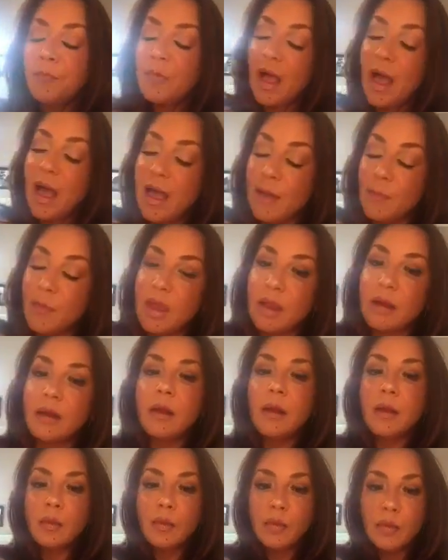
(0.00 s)
I mean,
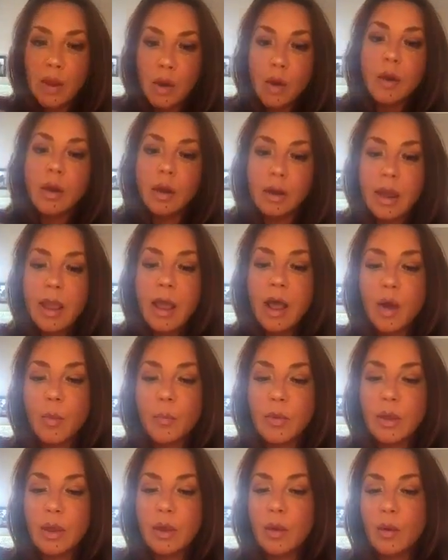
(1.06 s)
they're going to help
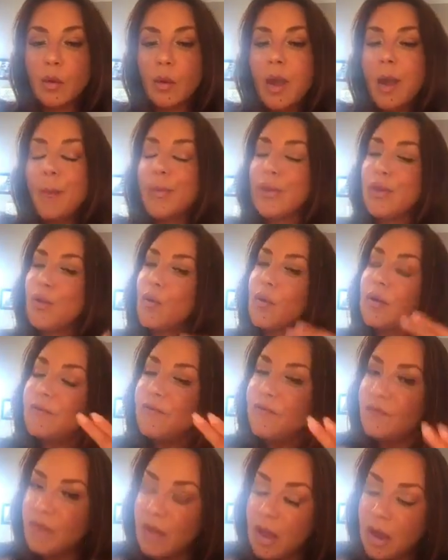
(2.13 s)
you, but you're going
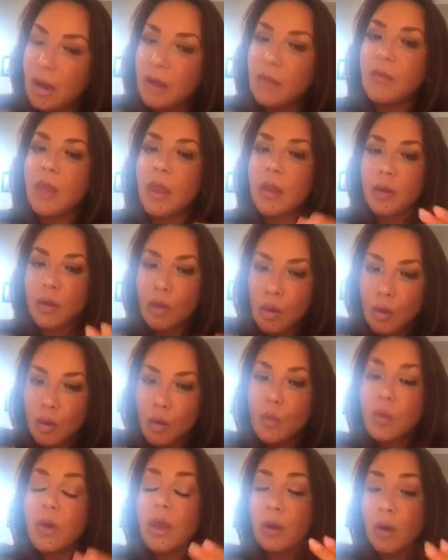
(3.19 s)
to find that
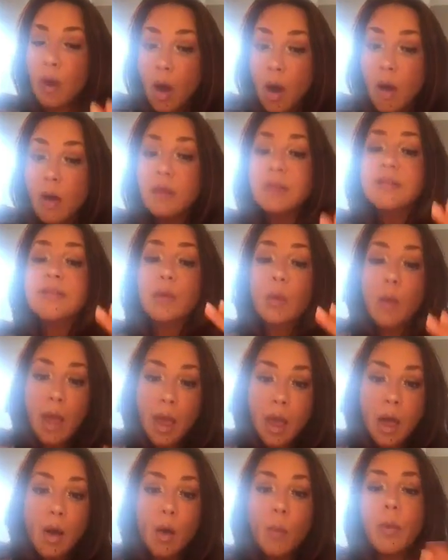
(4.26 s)
you can also
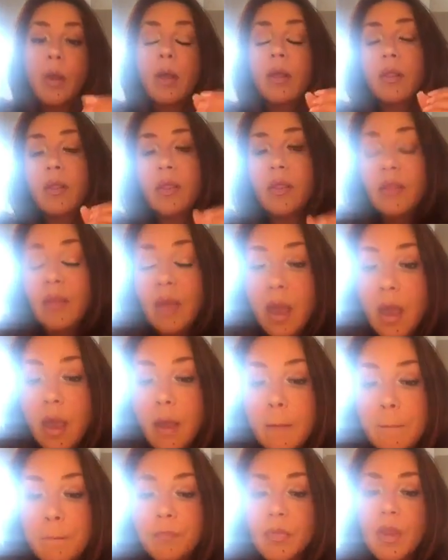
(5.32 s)
help
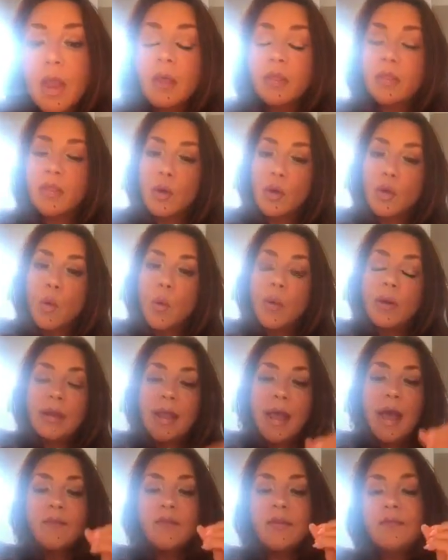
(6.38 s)
them. They're going
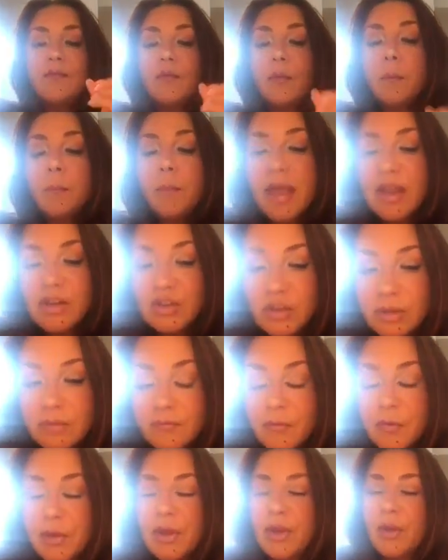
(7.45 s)
to have information
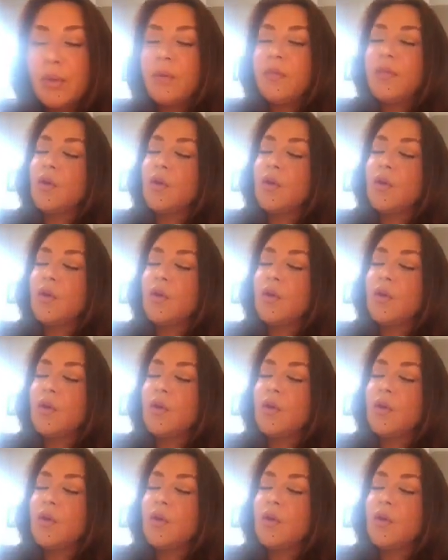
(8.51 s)
for you.